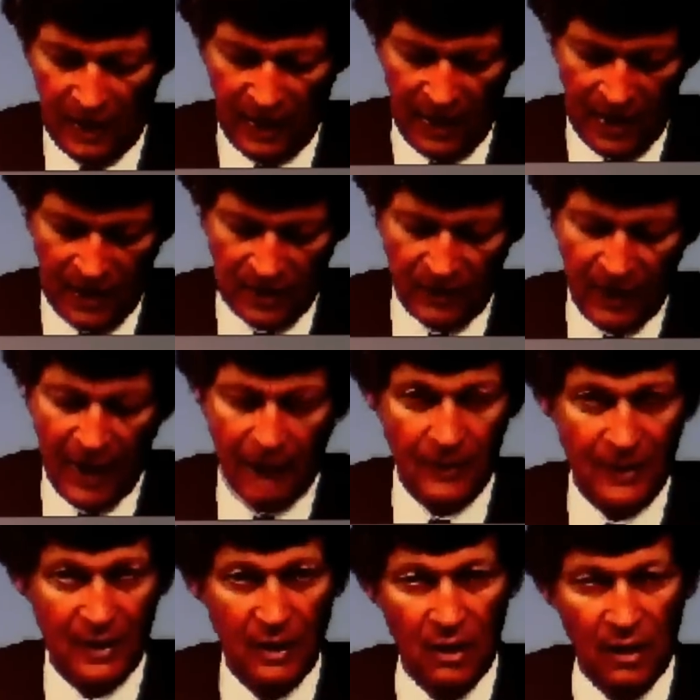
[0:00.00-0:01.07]
And that
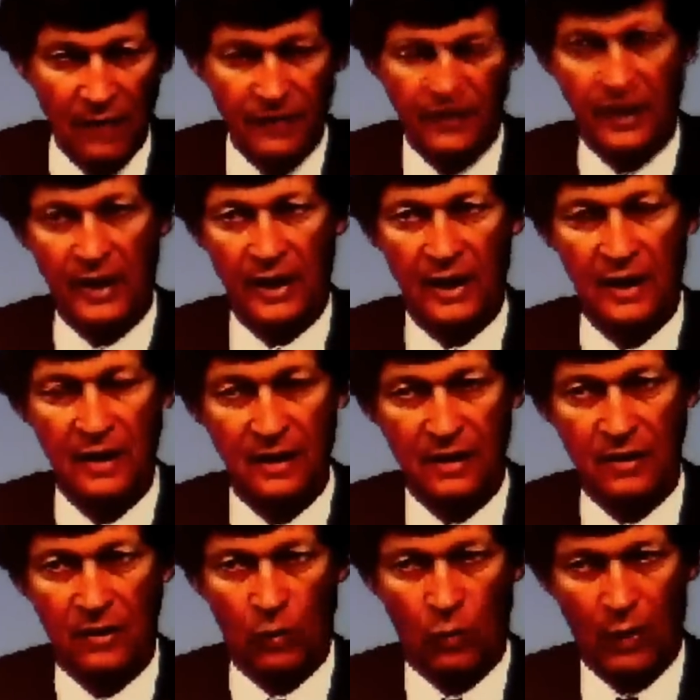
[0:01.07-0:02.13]
recovery
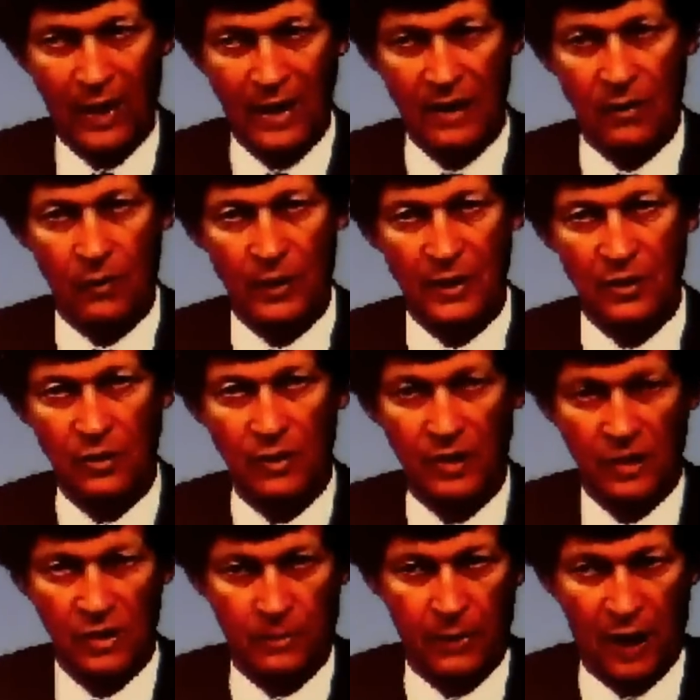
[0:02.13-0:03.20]
in the way that we
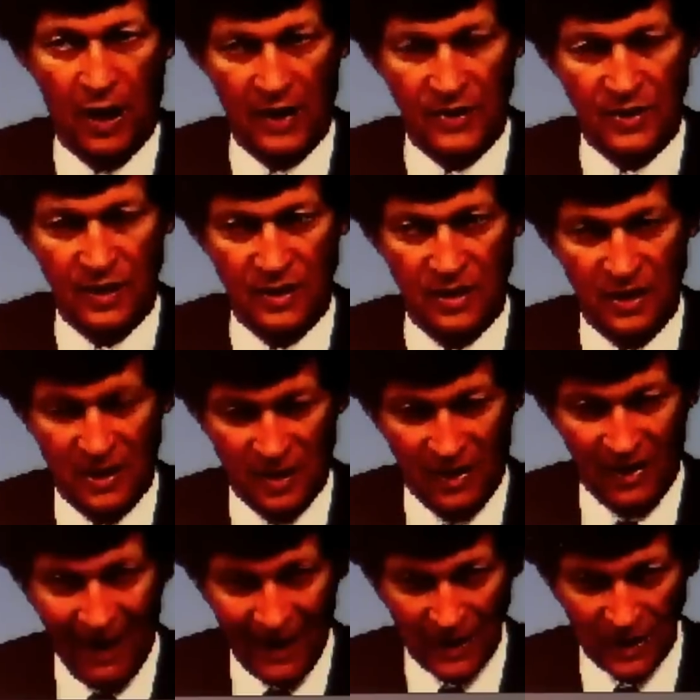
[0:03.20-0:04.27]
do this process
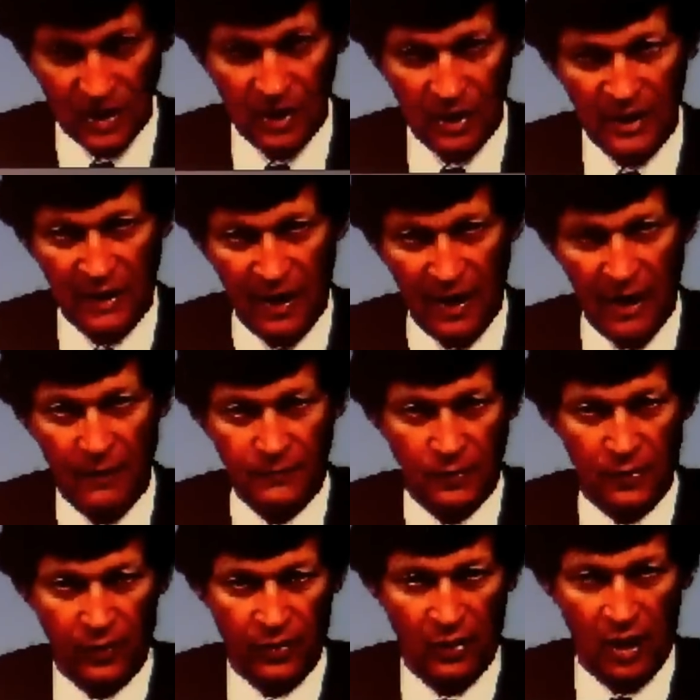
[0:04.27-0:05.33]
is actually an
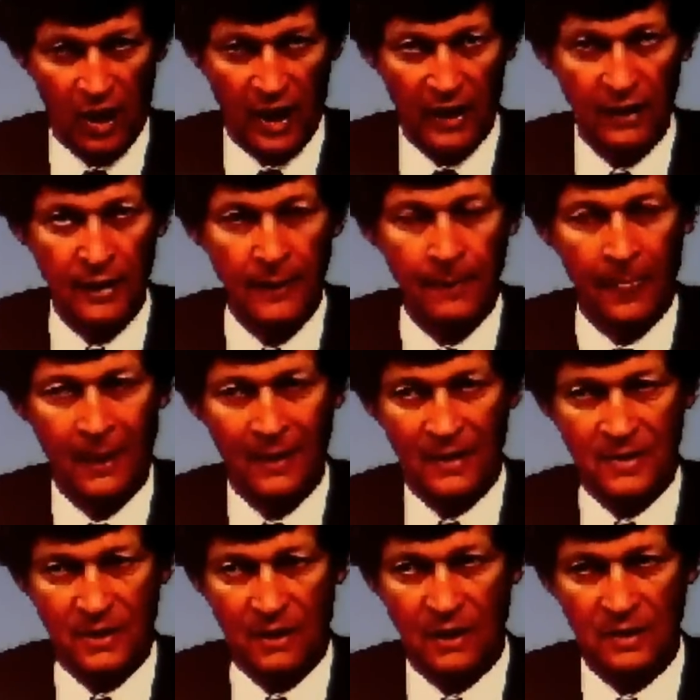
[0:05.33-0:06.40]
afterthought.
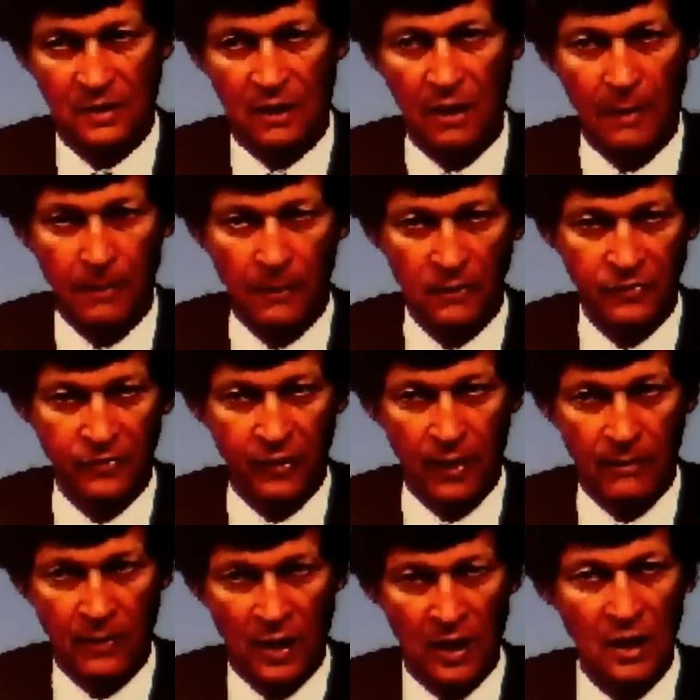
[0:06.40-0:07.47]
It's uncoupled
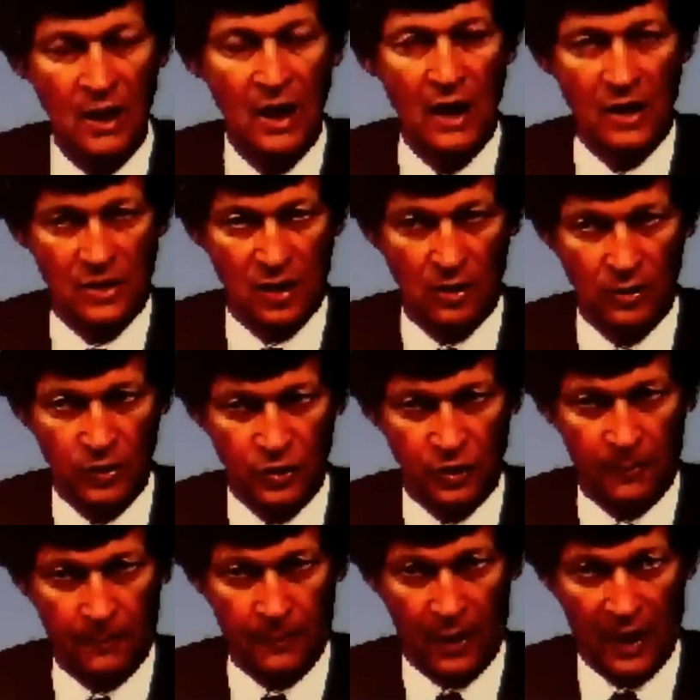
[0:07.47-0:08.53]
from the
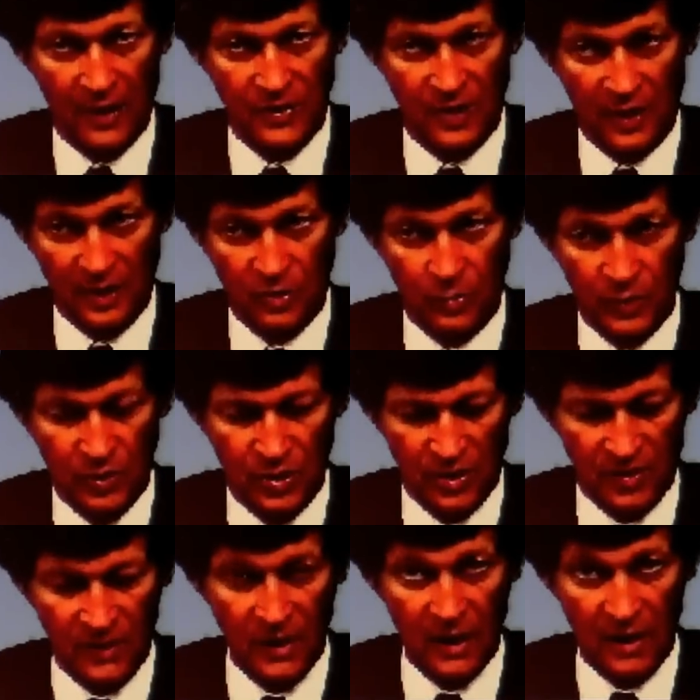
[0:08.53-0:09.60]
solution process, which
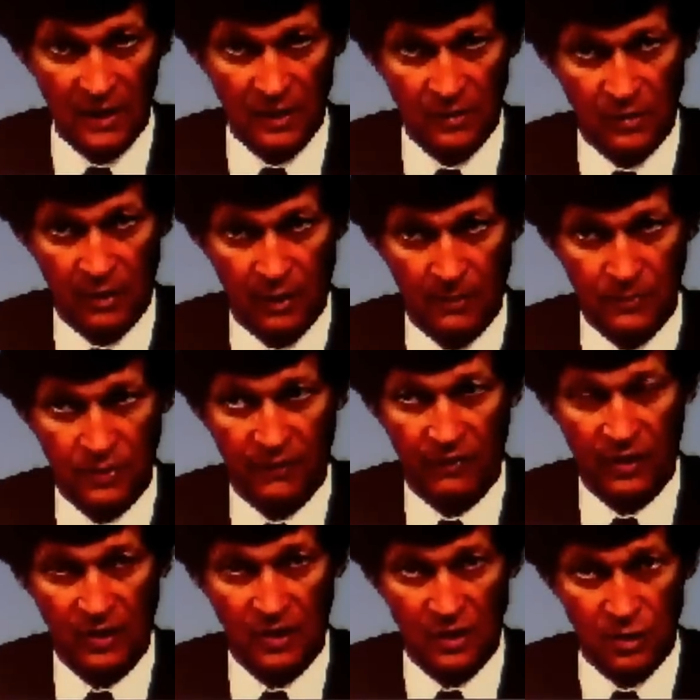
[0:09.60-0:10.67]
is done in terms
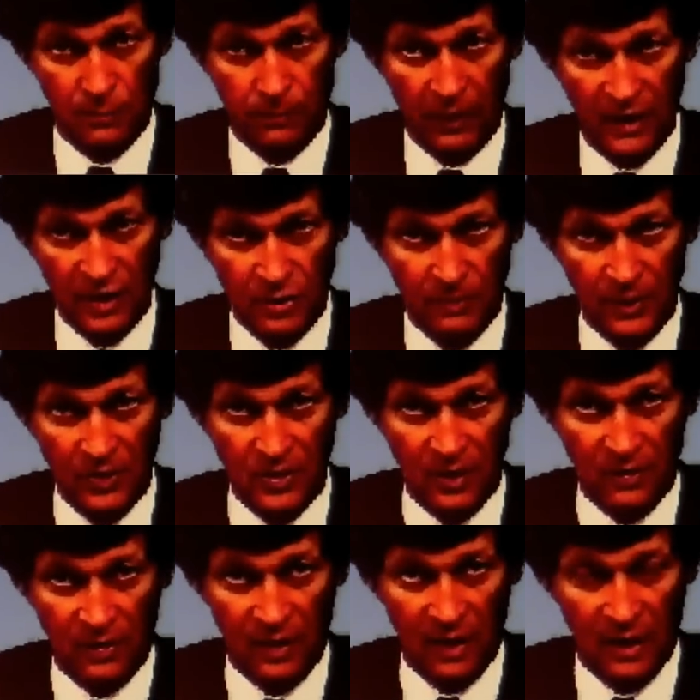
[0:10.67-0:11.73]
of the displacements
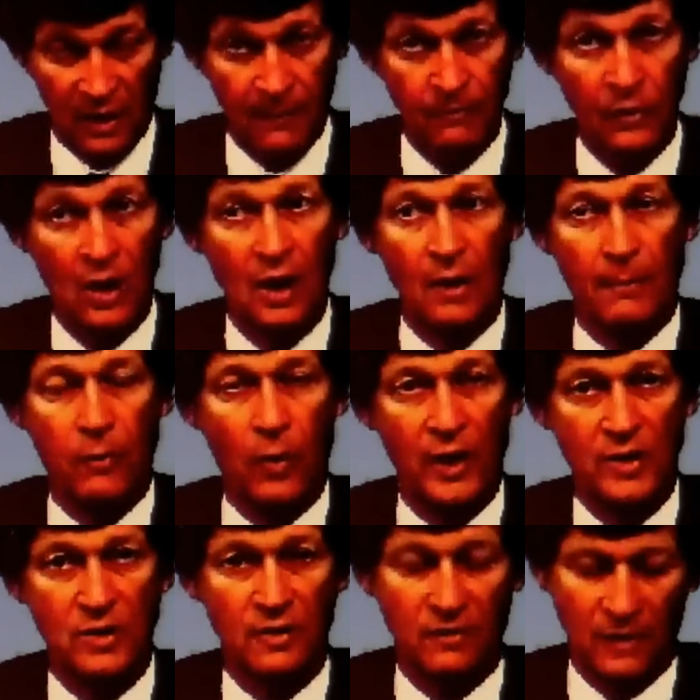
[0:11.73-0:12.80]
at the
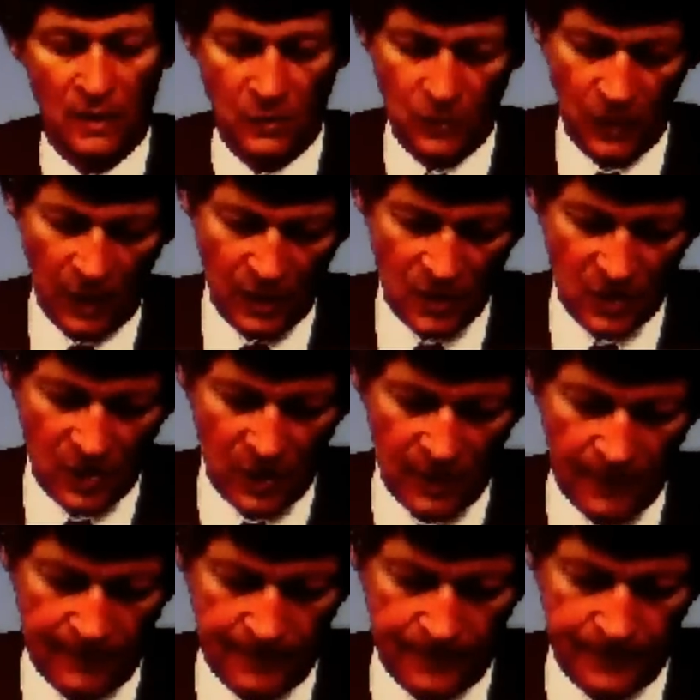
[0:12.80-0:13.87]
points of interest.